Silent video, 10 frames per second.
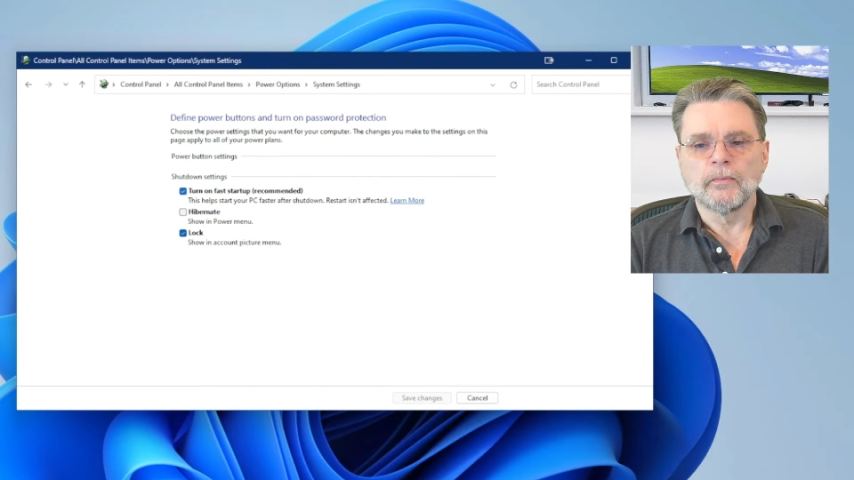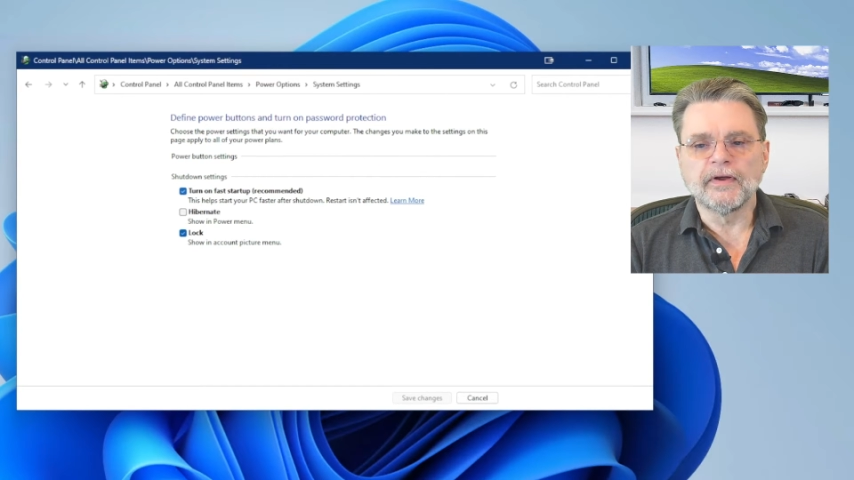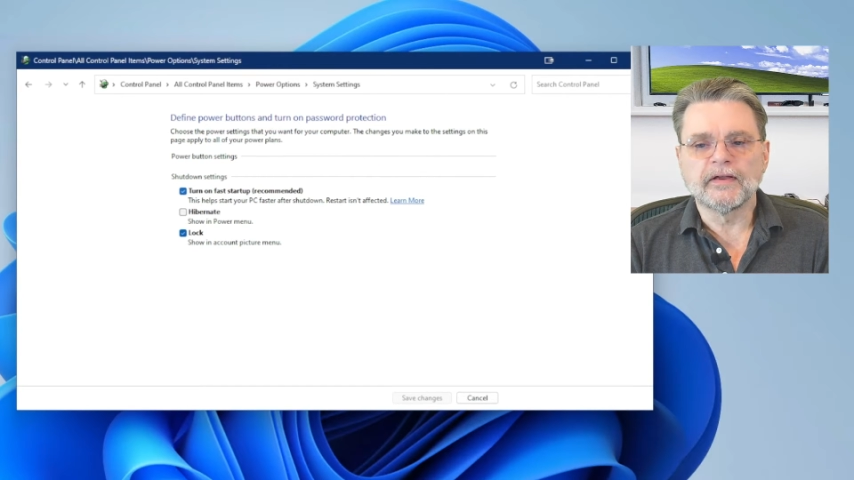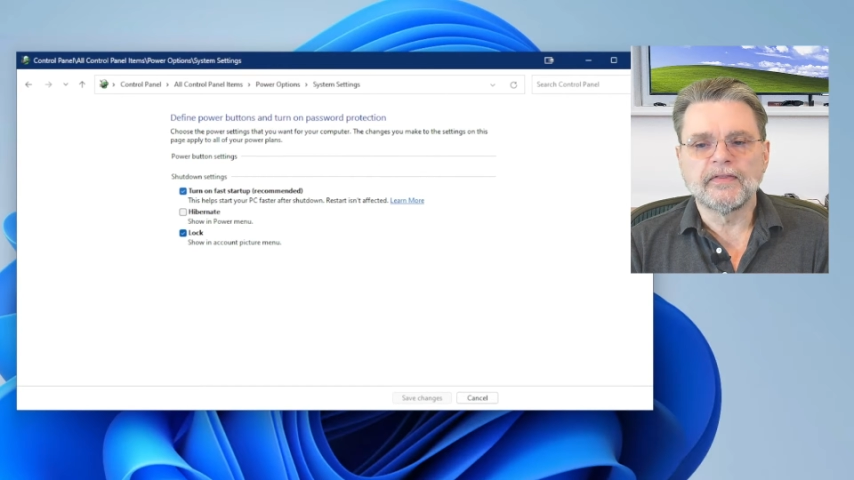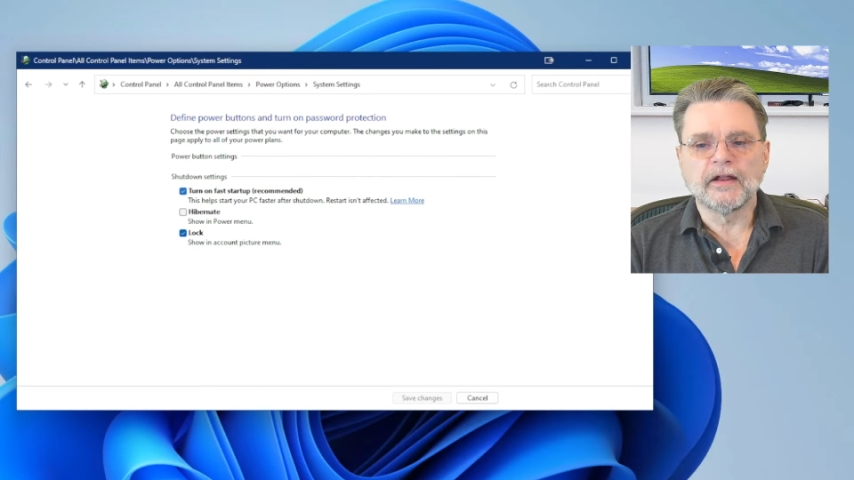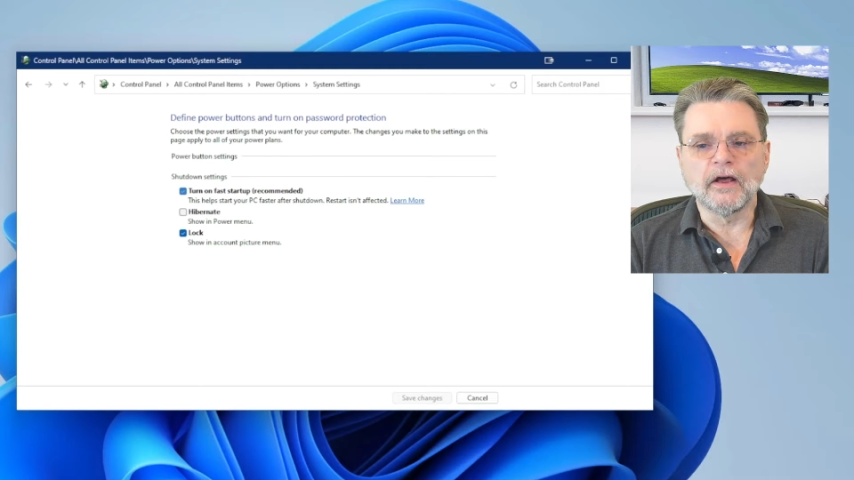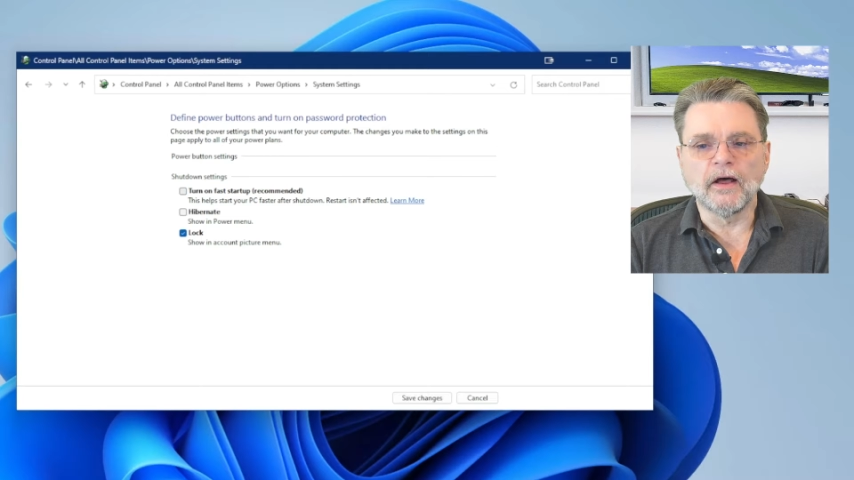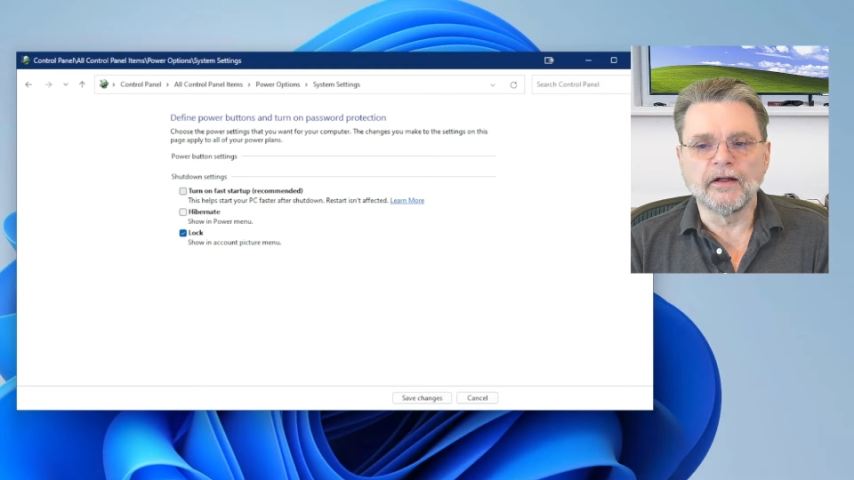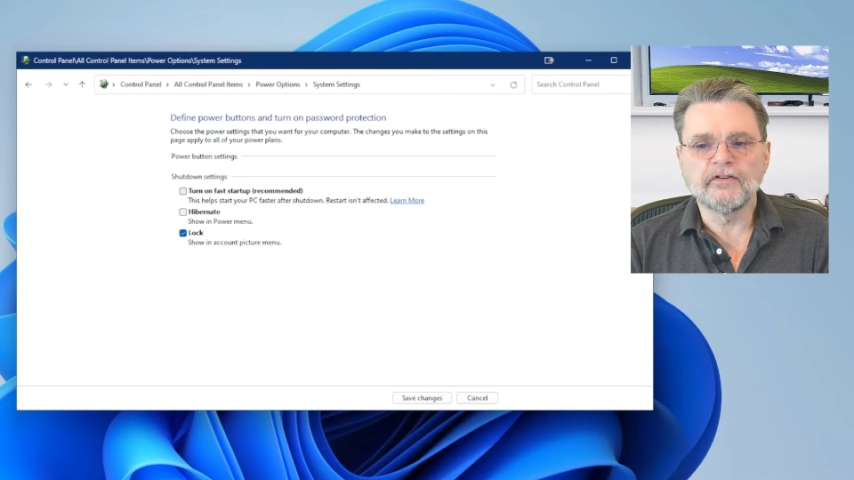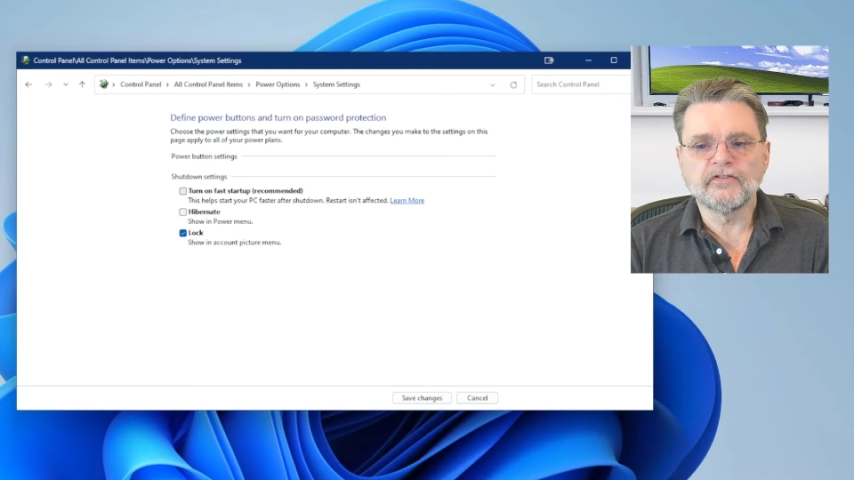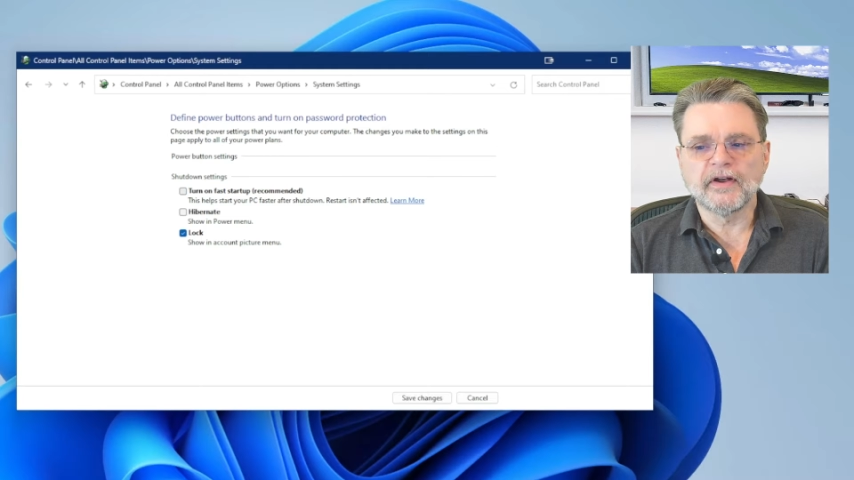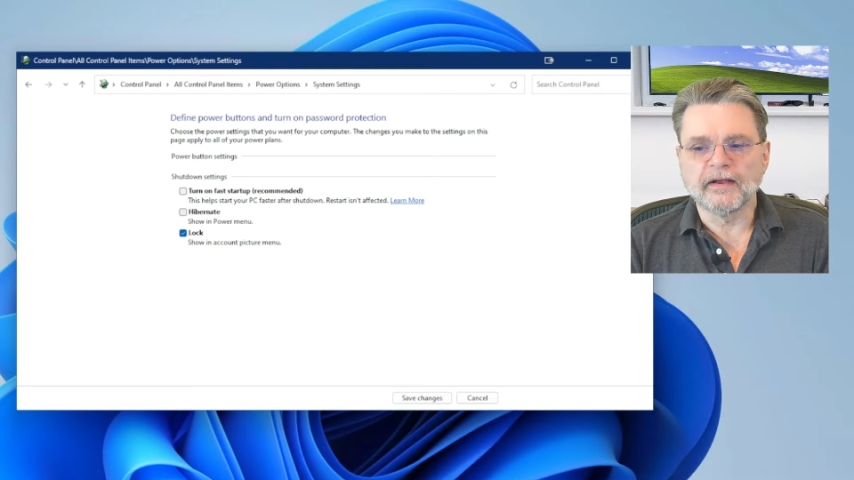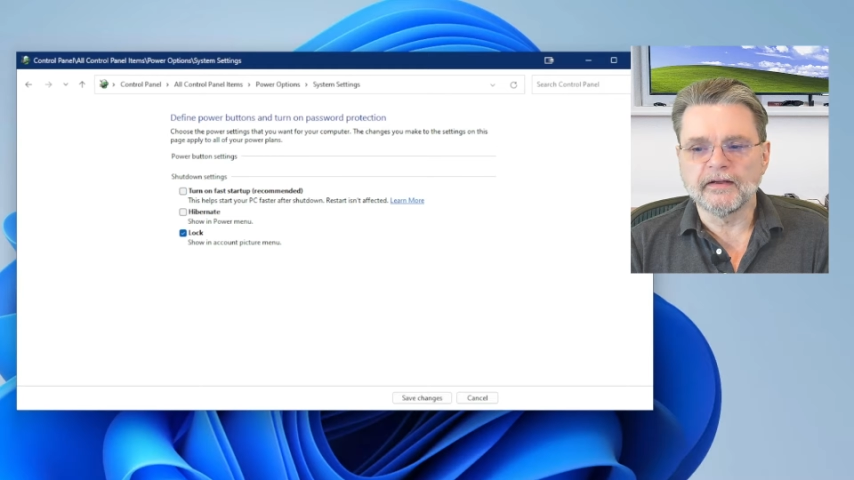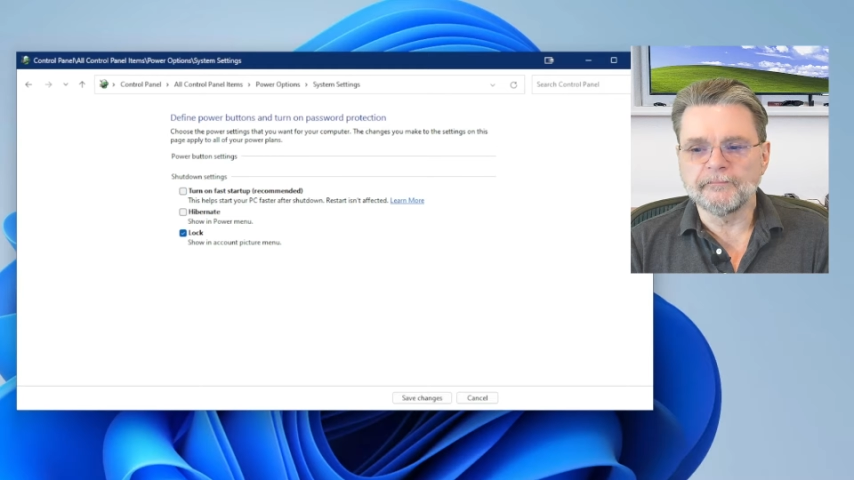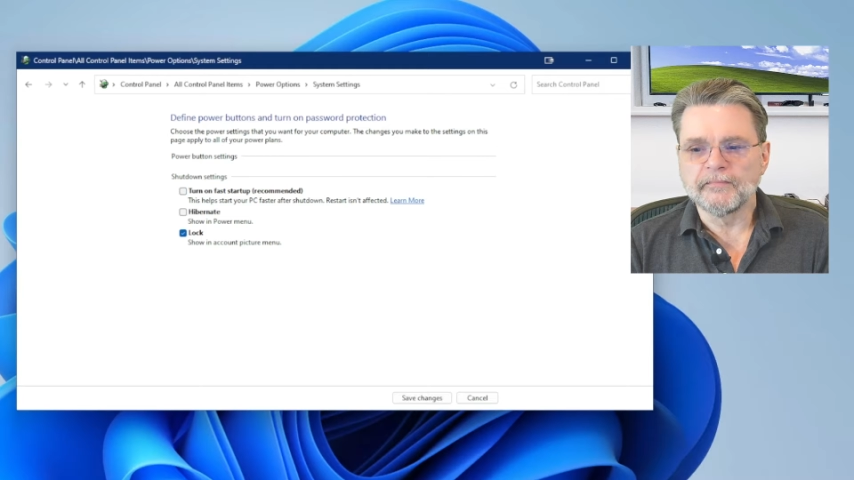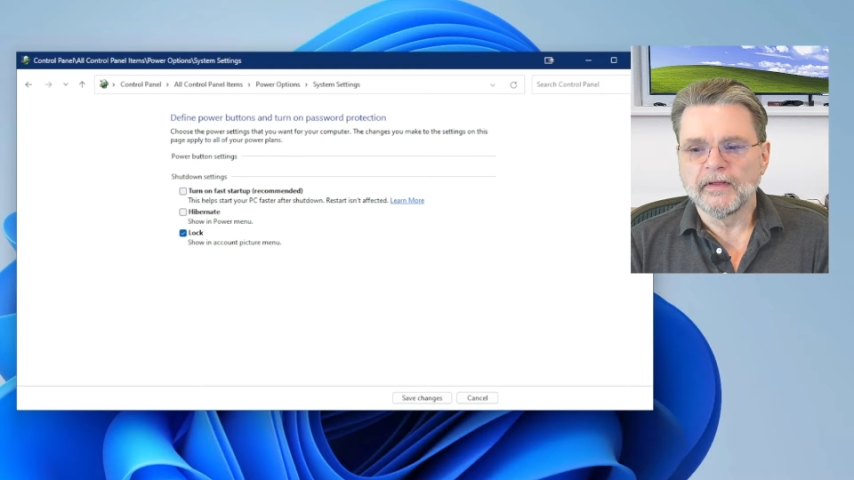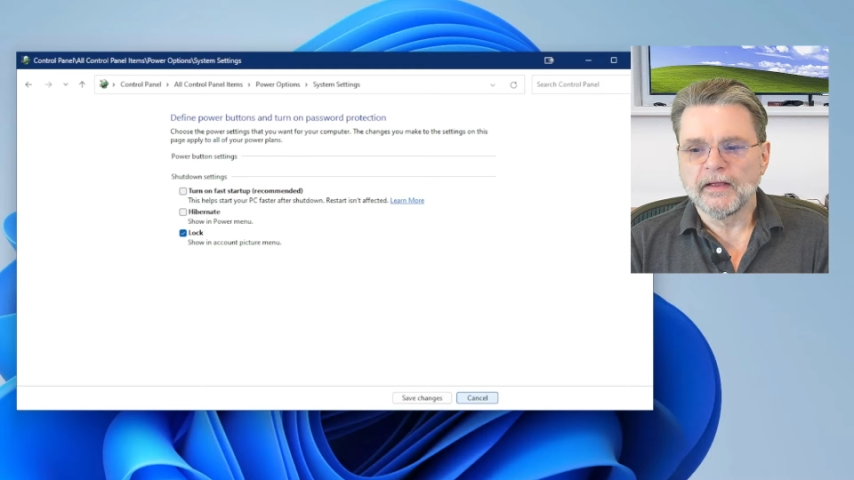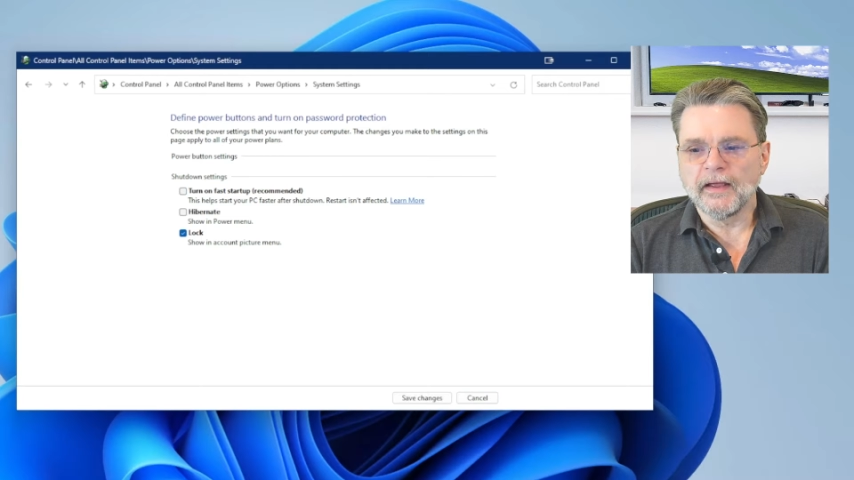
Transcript: We can then uncheck it